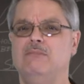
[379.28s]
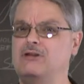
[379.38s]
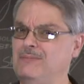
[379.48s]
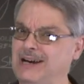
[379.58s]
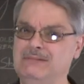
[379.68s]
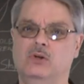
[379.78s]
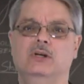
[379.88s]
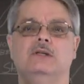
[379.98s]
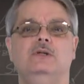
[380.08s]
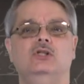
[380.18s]
Pretty
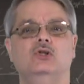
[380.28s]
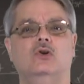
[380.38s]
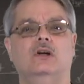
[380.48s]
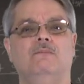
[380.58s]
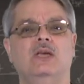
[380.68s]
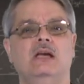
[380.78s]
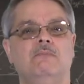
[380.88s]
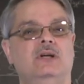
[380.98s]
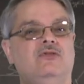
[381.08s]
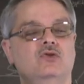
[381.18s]
mind-blowing to be sure,
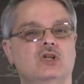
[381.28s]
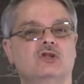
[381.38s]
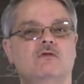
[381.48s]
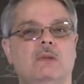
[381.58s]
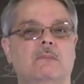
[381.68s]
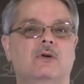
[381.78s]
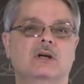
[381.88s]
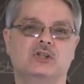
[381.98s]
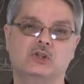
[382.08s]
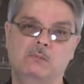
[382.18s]
but if you just remember
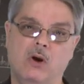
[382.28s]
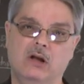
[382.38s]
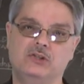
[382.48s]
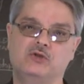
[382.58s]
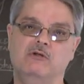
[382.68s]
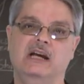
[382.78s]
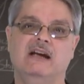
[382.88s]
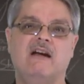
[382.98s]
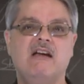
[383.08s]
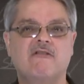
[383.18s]
a small
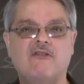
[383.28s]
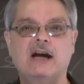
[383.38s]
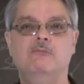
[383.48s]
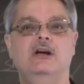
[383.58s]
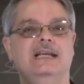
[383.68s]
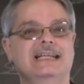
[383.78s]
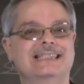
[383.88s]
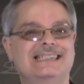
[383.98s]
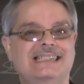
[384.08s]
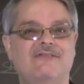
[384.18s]
string vibrating
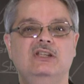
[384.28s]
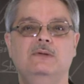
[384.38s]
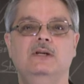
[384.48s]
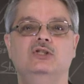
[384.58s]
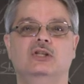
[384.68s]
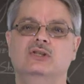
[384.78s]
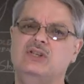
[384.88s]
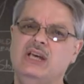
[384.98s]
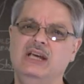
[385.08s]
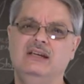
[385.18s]
in 7
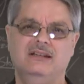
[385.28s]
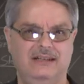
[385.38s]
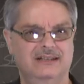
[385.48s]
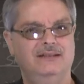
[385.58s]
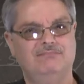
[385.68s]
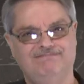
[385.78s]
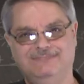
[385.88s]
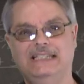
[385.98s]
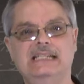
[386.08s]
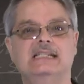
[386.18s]
dimensions, you get a
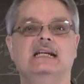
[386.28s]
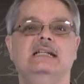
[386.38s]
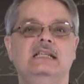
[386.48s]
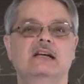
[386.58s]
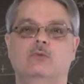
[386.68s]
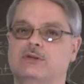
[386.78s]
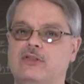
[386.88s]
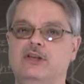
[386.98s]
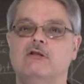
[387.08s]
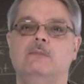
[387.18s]
decent idea of what the
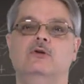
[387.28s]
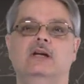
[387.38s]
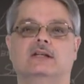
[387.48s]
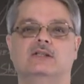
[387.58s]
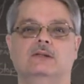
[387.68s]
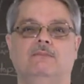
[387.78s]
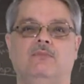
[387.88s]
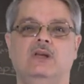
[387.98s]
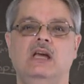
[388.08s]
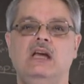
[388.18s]
theory predicts.
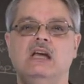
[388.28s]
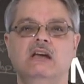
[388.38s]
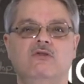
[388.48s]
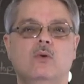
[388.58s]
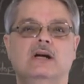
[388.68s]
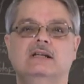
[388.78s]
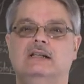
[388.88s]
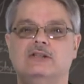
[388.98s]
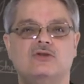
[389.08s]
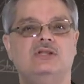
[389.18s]
If you want
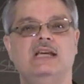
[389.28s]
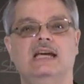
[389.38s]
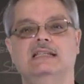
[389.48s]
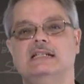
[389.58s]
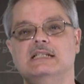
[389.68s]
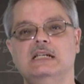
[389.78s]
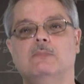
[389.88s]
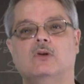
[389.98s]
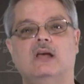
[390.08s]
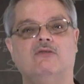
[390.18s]
to understand at a
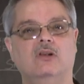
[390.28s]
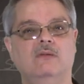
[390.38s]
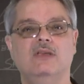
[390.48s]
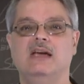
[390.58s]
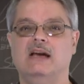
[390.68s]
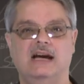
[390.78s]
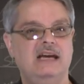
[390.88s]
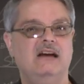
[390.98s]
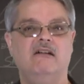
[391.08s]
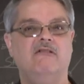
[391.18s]
deeper level, I
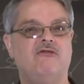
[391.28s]
have